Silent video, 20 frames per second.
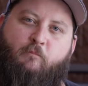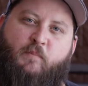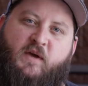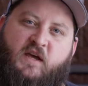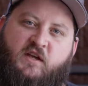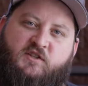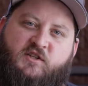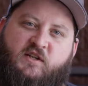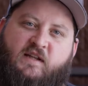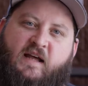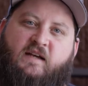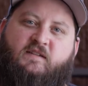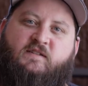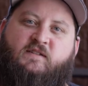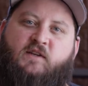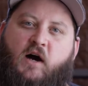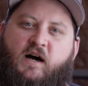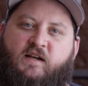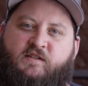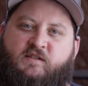pinch of that
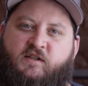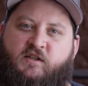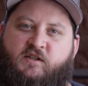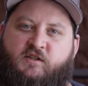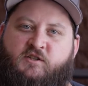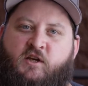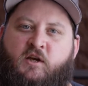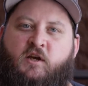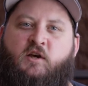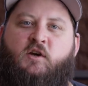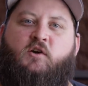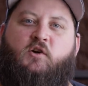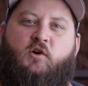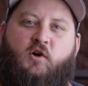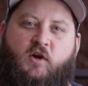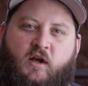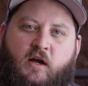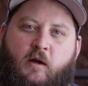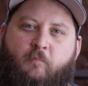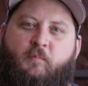sausage,
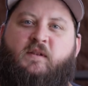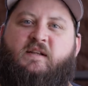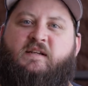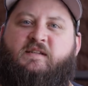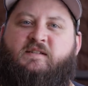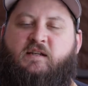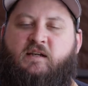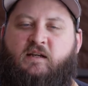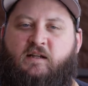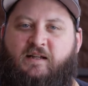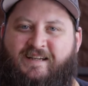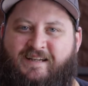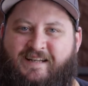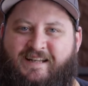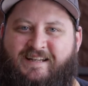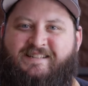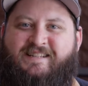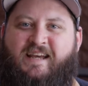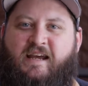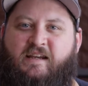cook it up in the skillet
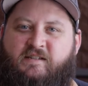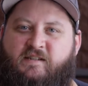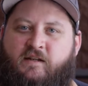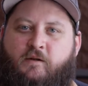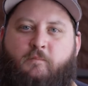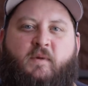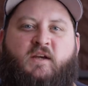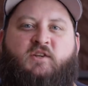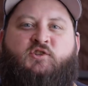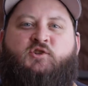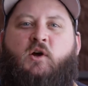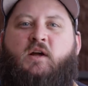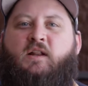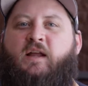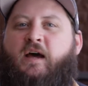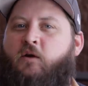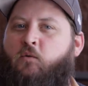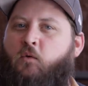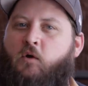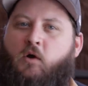and taste it and make sure I
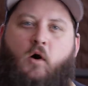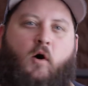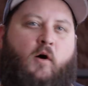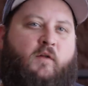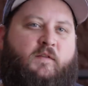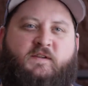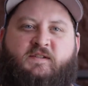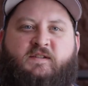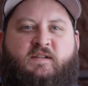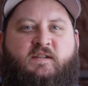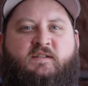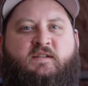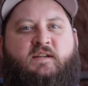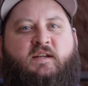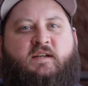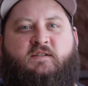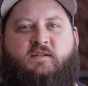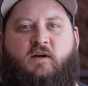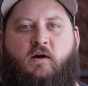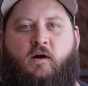like where all the
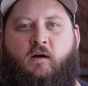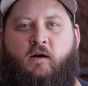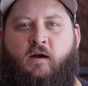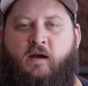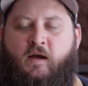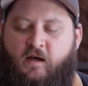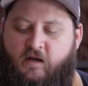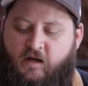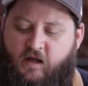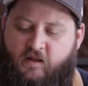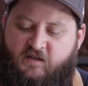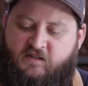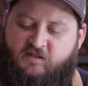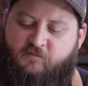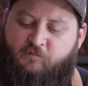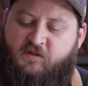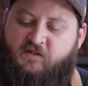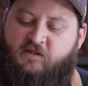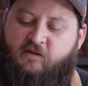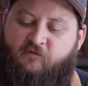seasonings are. Now this
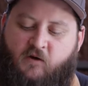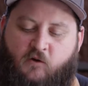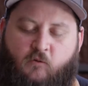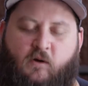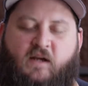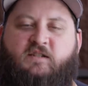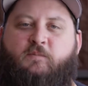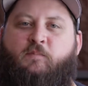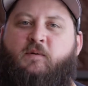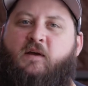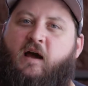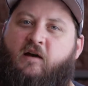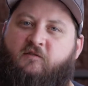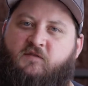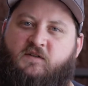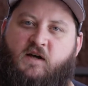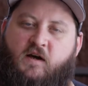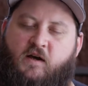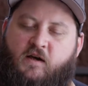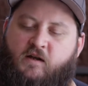specific recipe
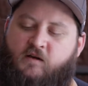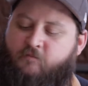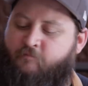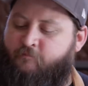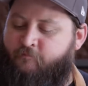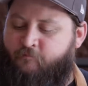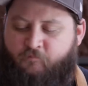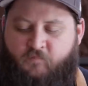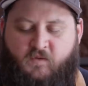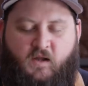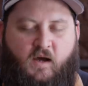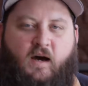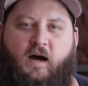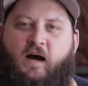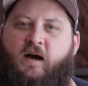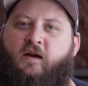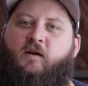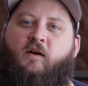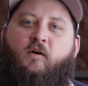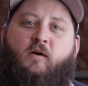I've done,
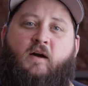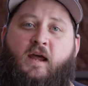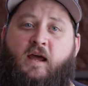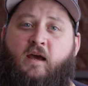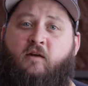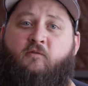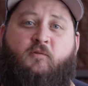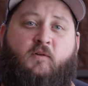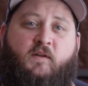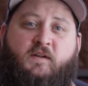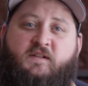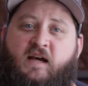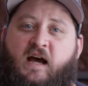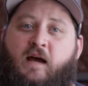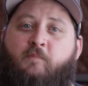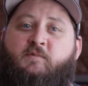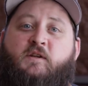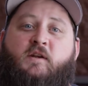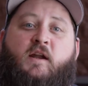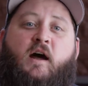I don't know, a handful of
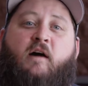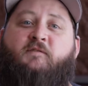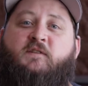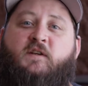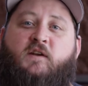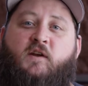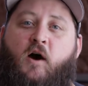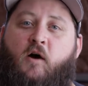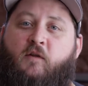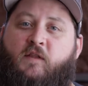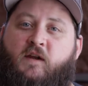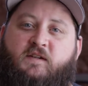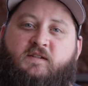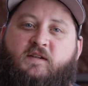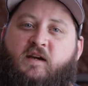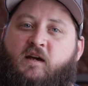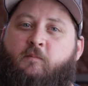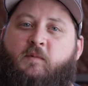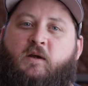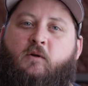times, enough to know that it's
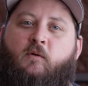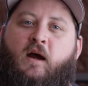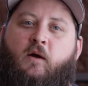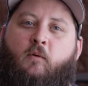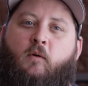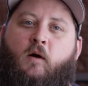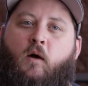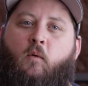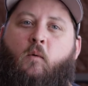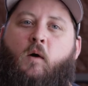gonna be right where I